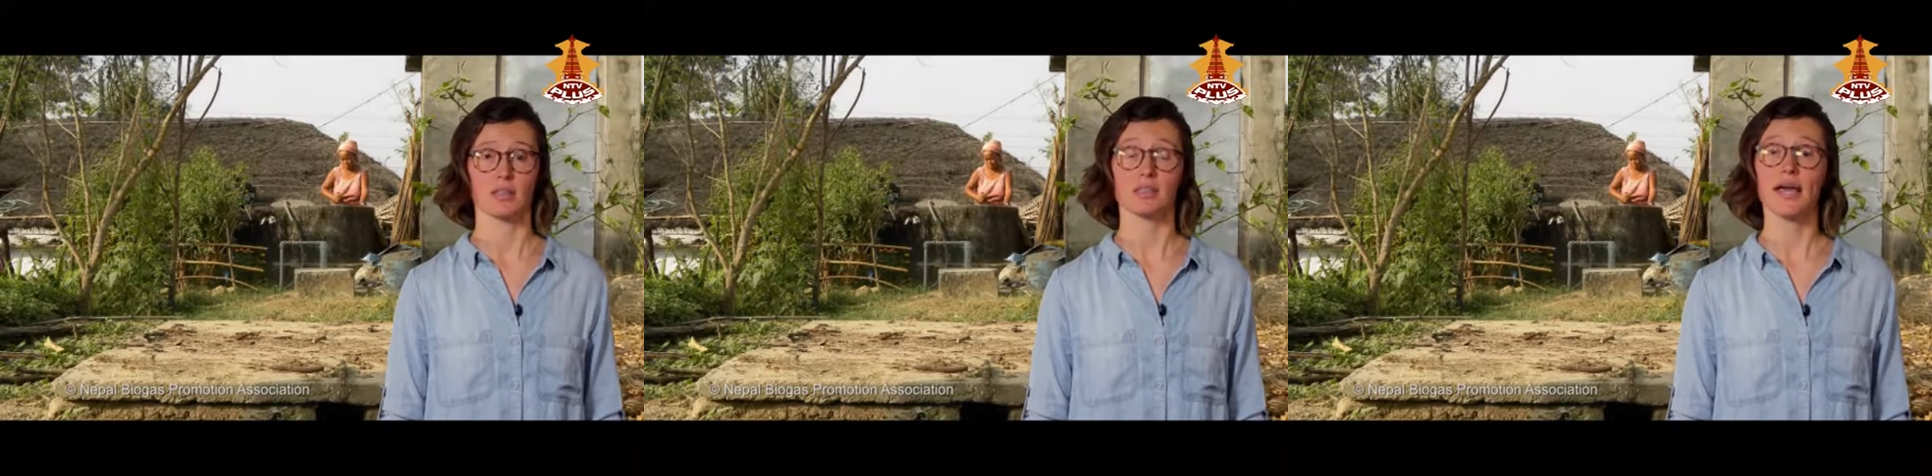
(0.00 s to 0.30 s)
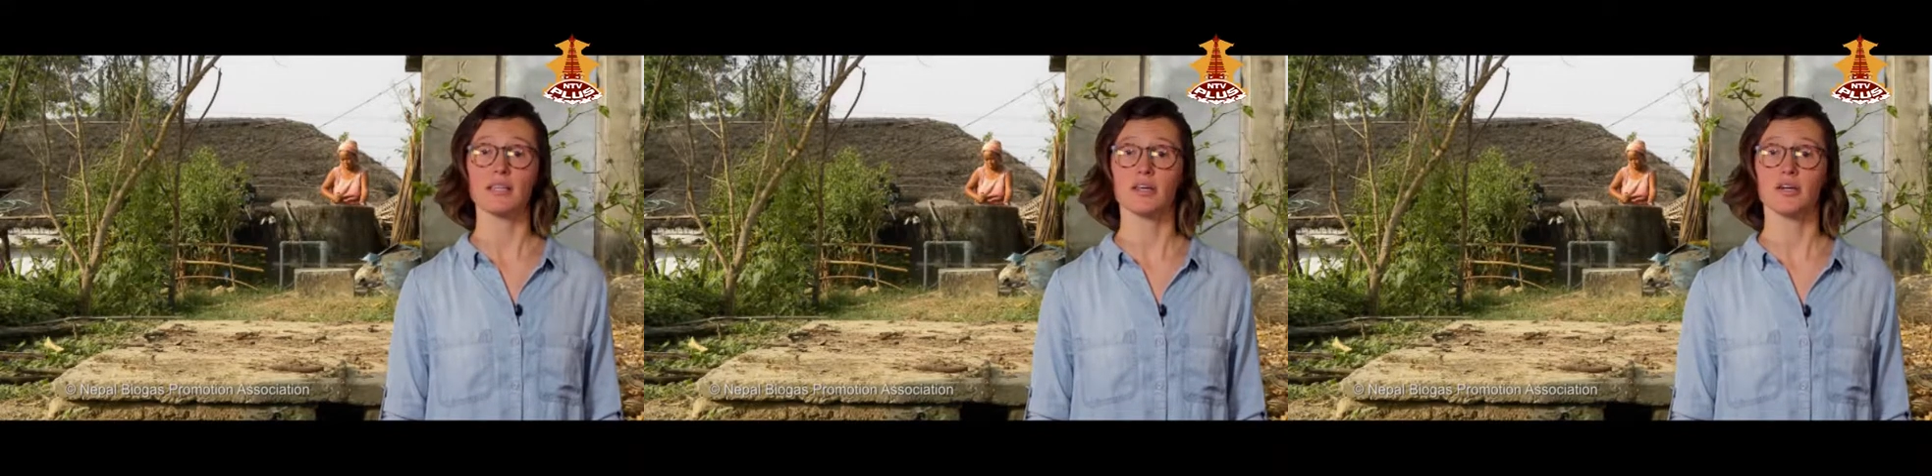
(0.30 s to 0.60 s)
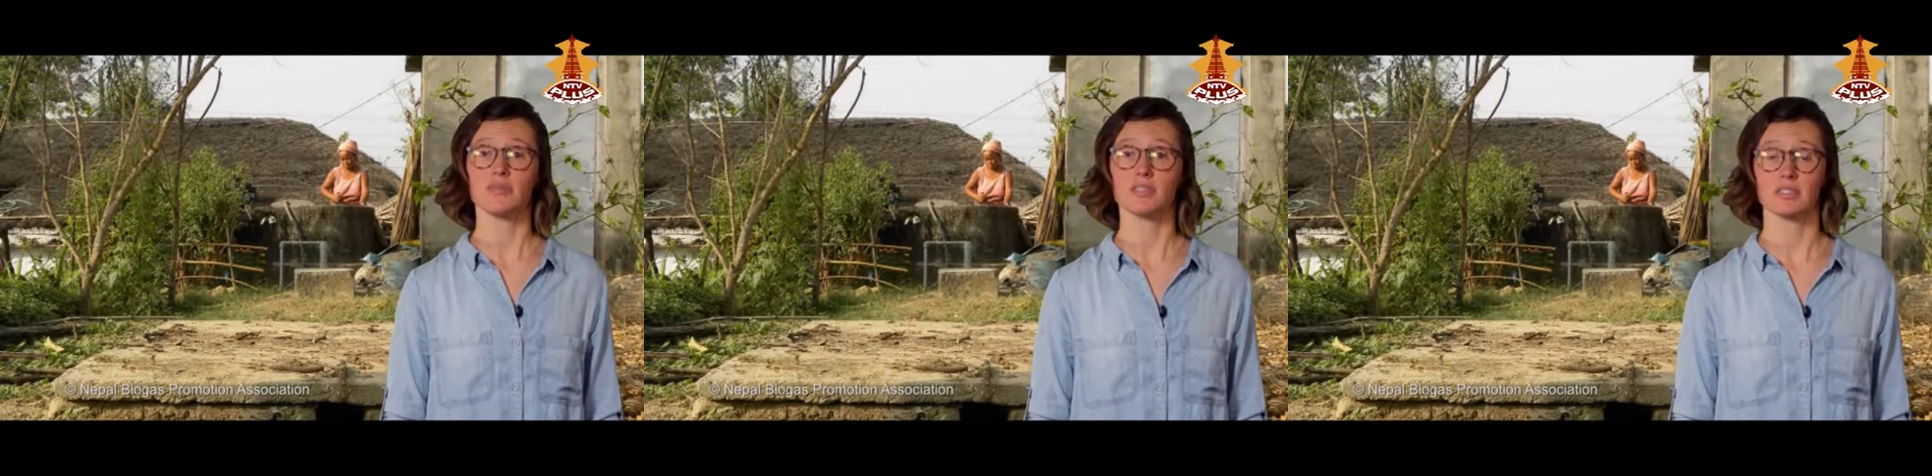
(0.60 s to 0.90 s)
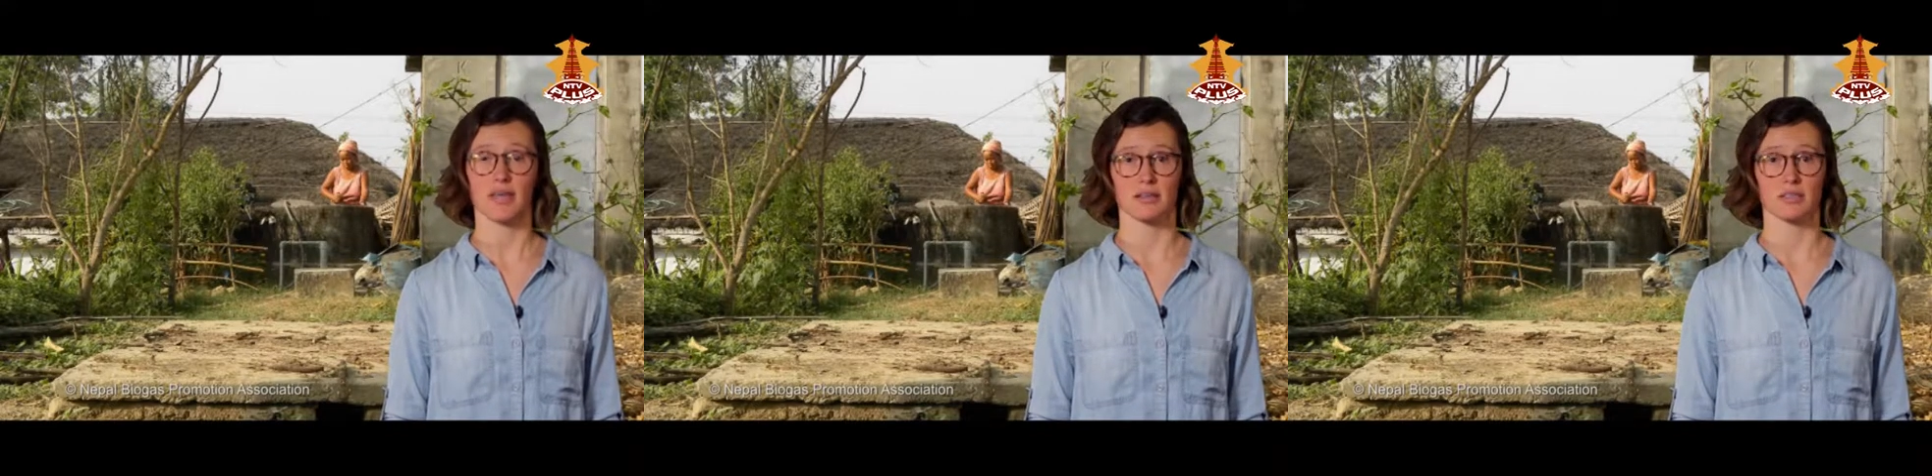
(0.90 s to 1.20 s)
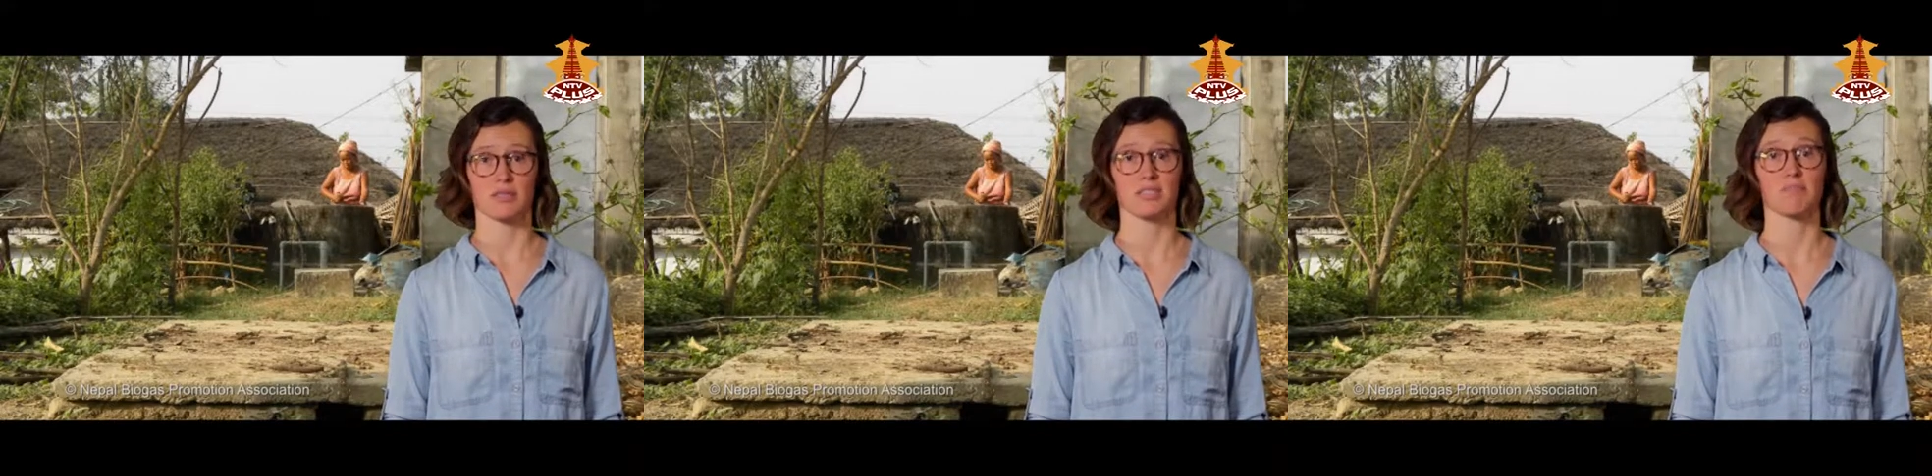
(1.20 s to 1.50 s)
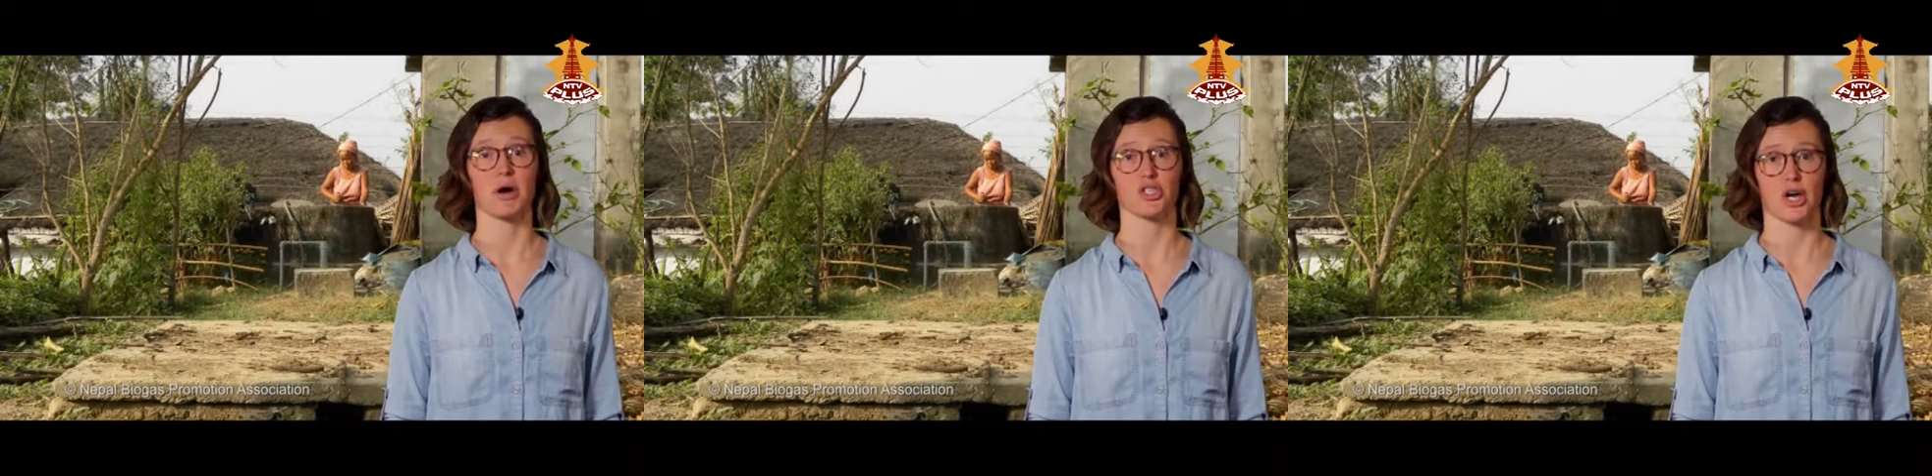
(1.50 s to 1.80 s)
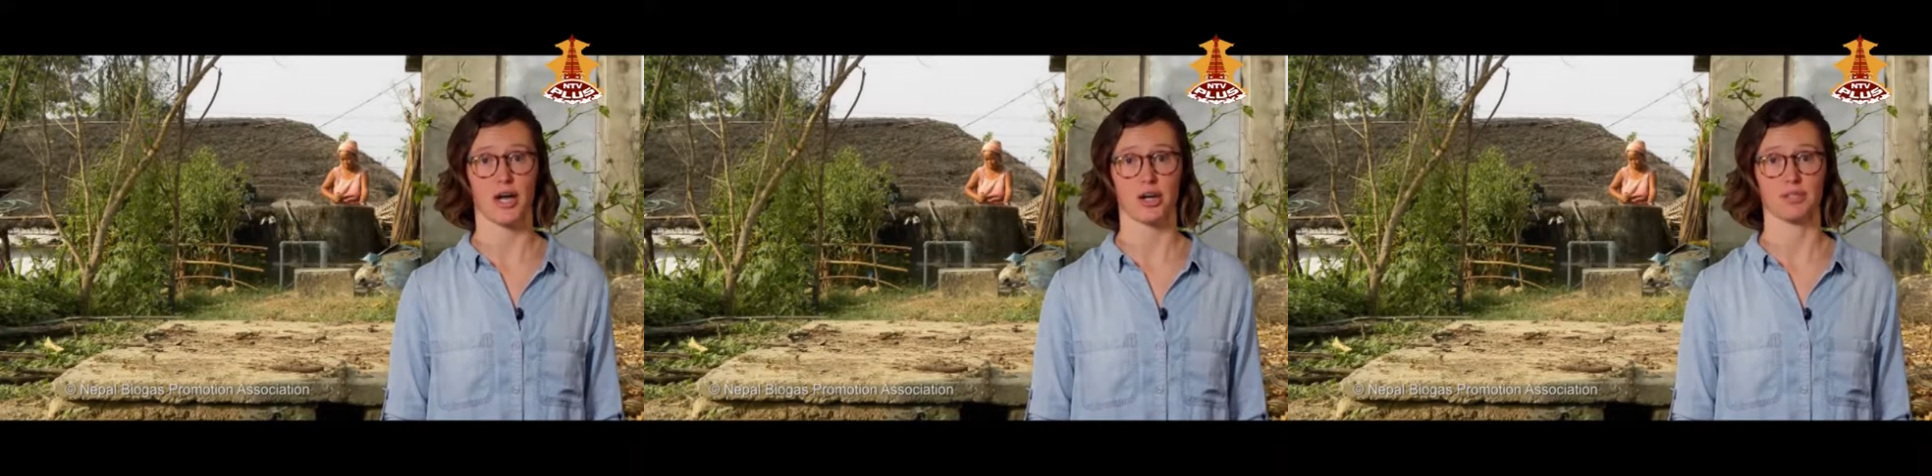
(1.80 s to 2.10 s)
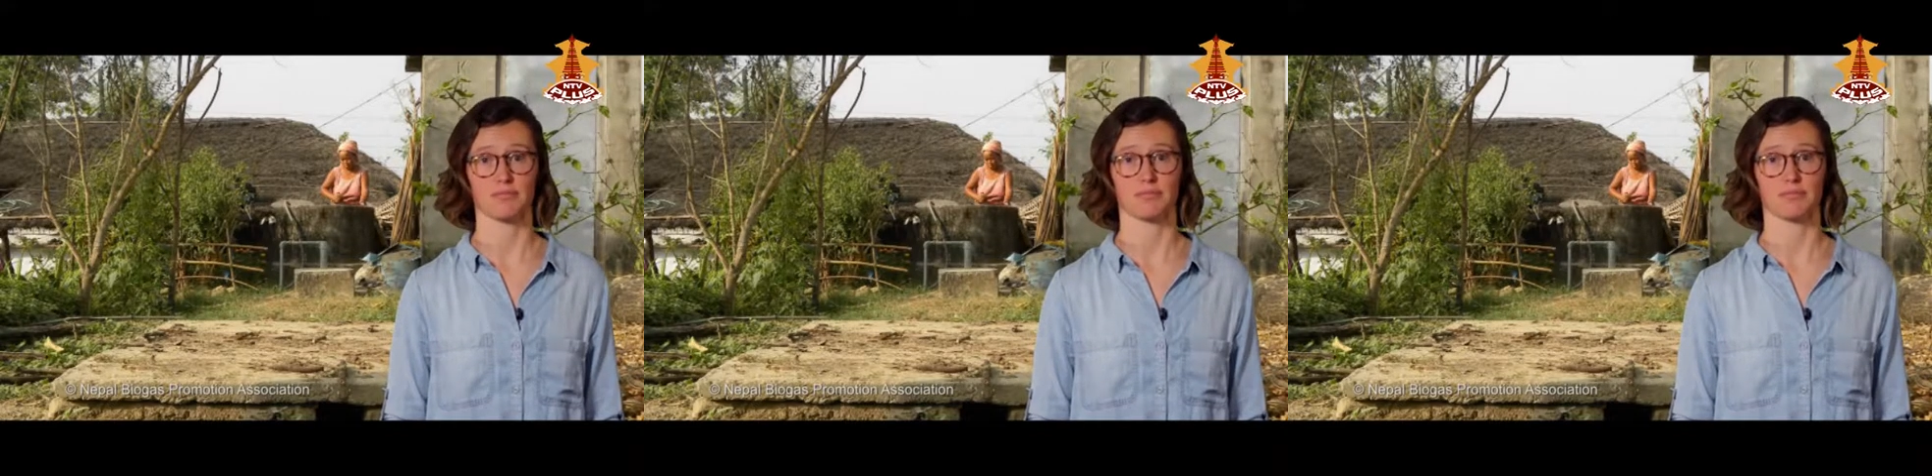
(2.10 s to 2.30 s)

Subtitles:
the likelihood of success is much higher.